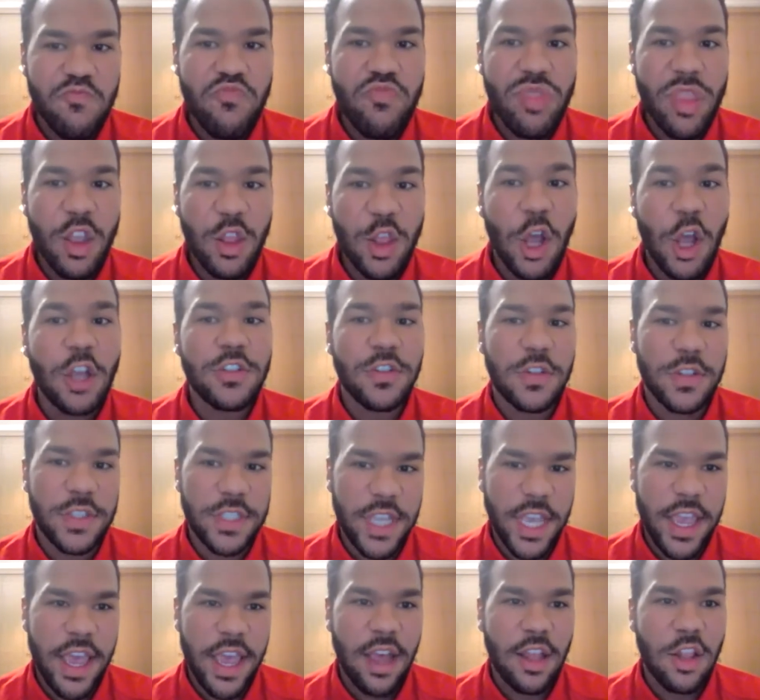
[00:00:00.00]
Laws will say
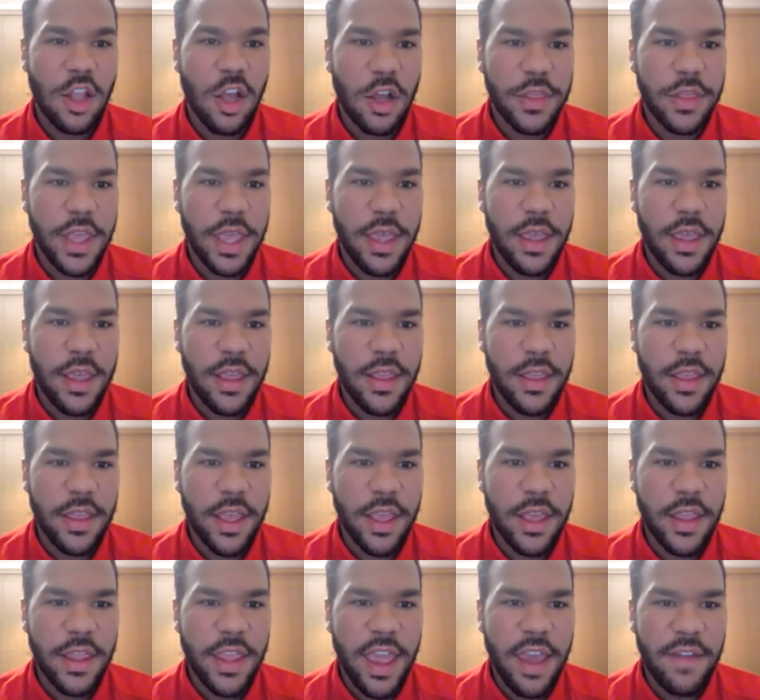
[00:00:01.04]
how long they
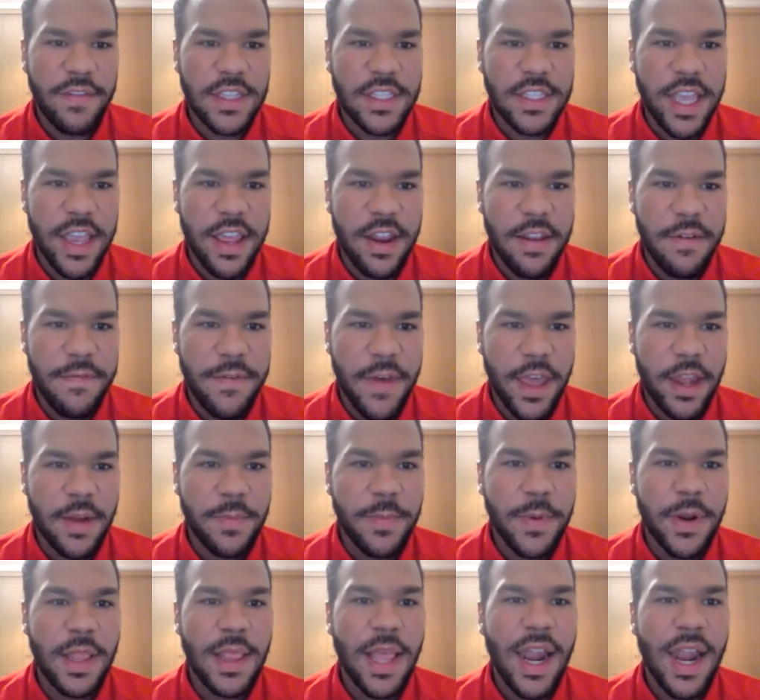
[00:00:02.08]
have to stay in effect,
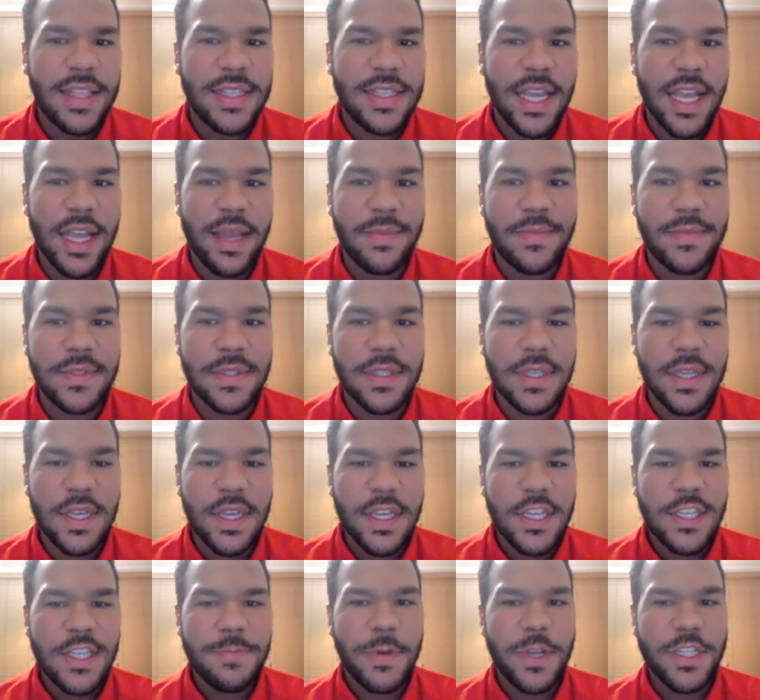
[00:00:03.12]
but a lot of times,
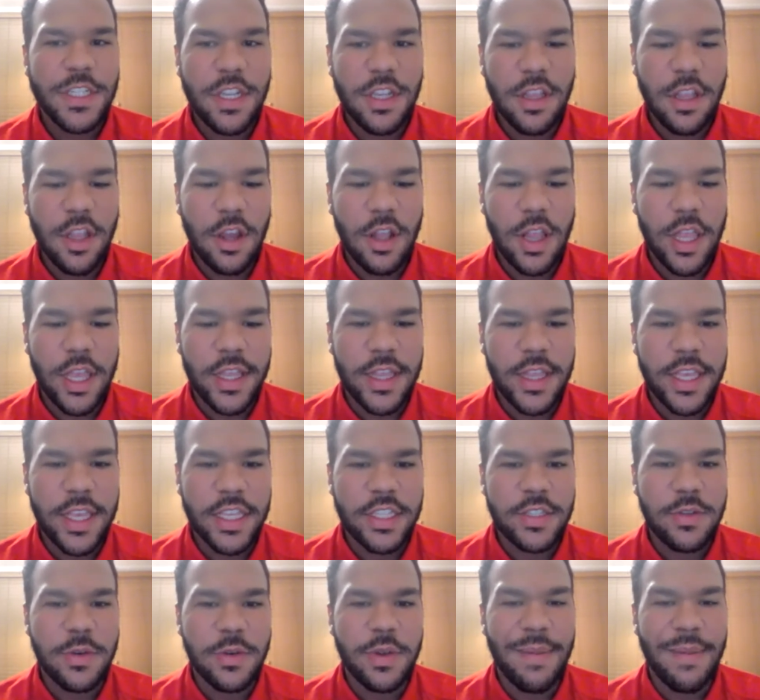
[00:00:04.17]
especially a law like
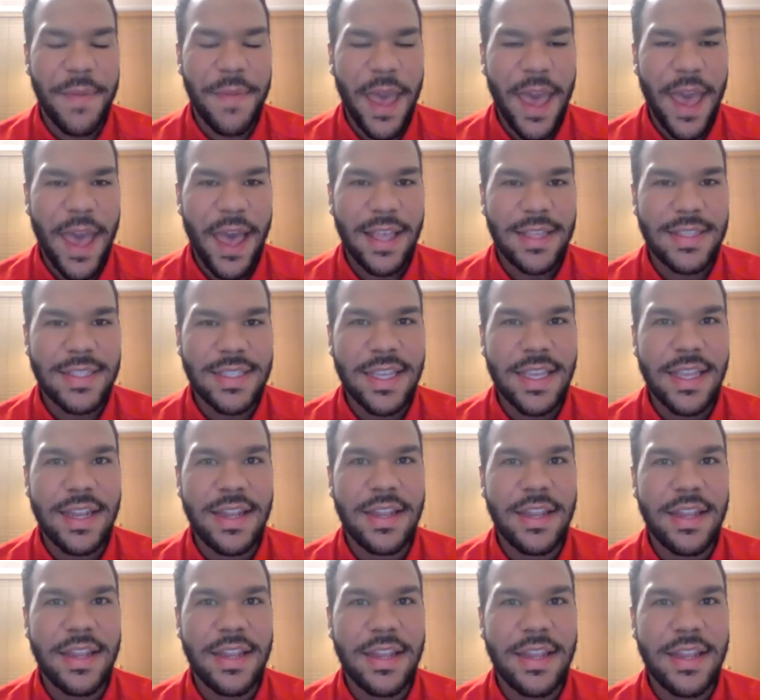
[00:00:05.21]
this, will get passed,
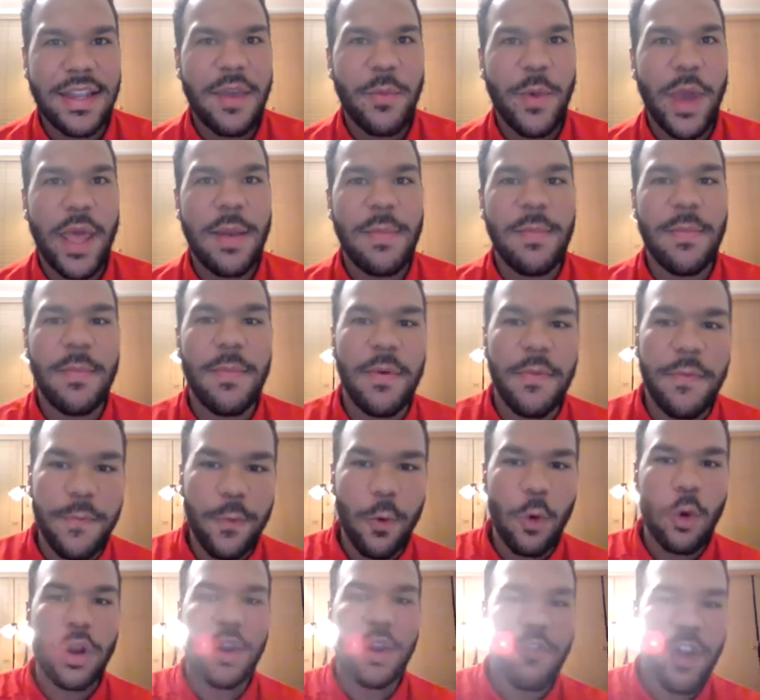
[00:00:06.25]
and
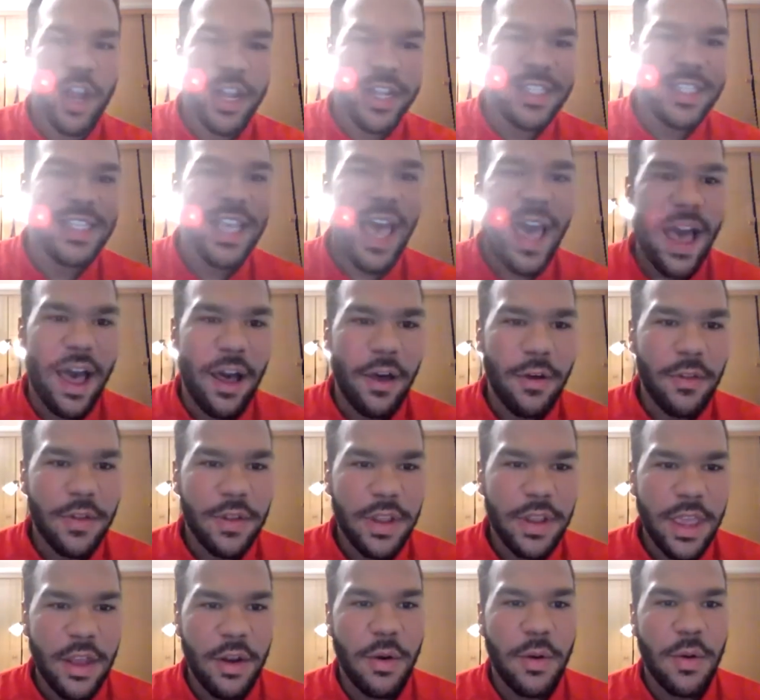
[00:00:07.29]
before it runs out,
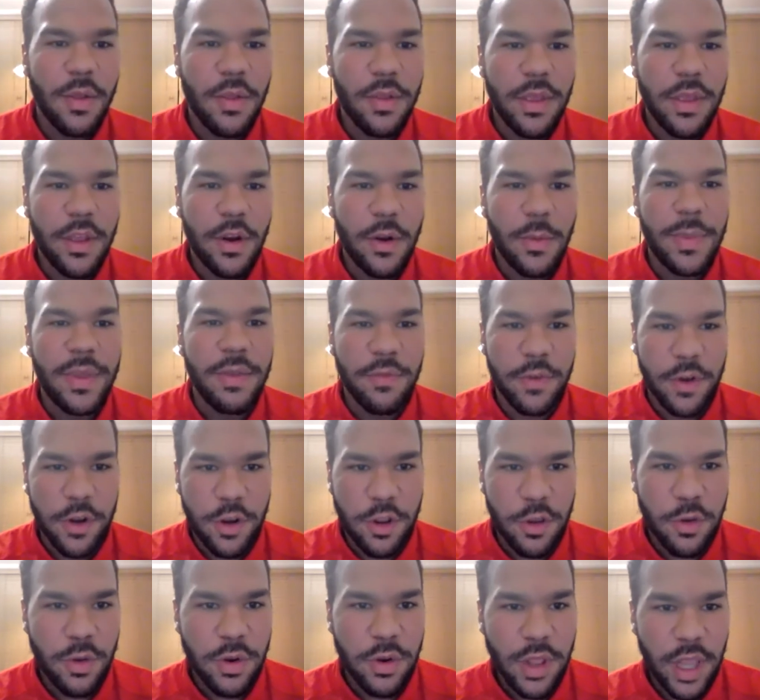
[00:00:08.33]
it'll be
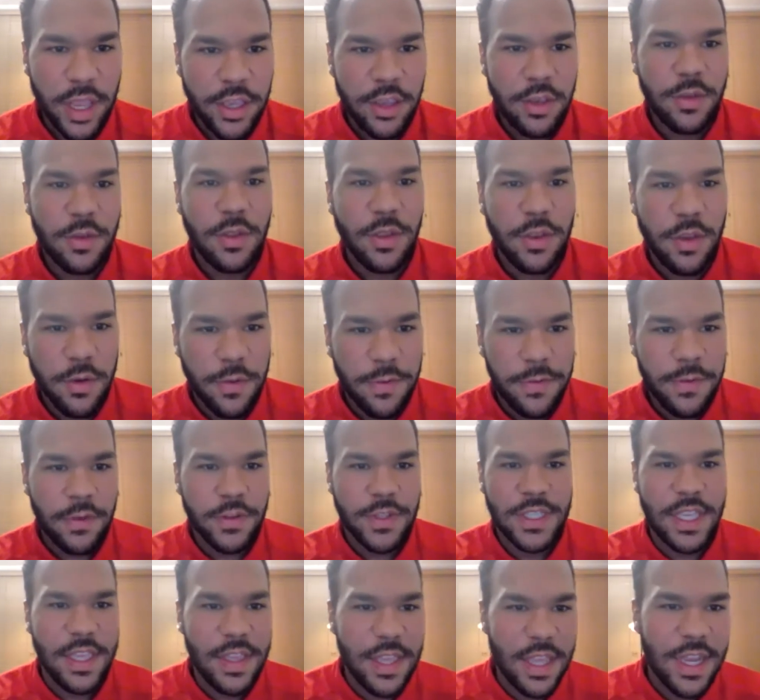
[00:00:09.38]
renewed. Like you'll
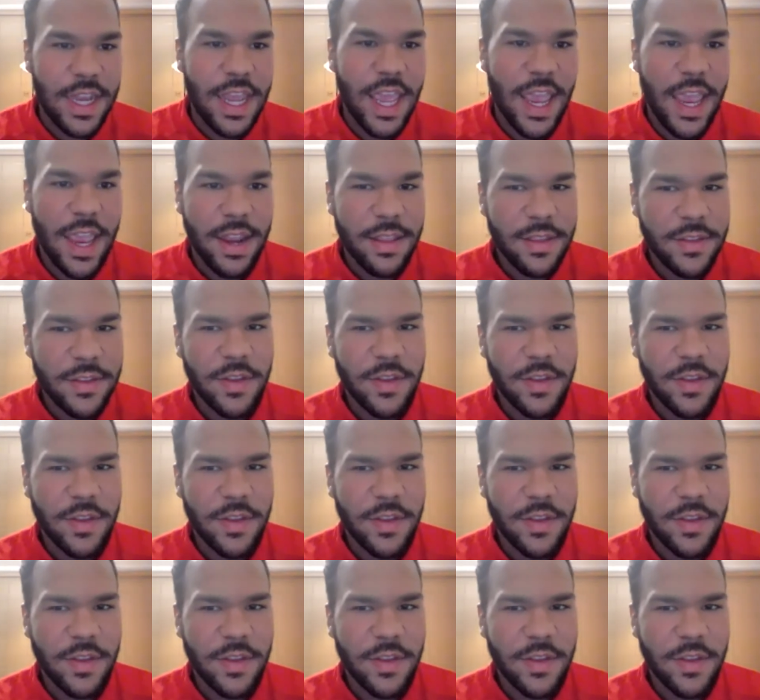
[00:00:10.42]
see the date.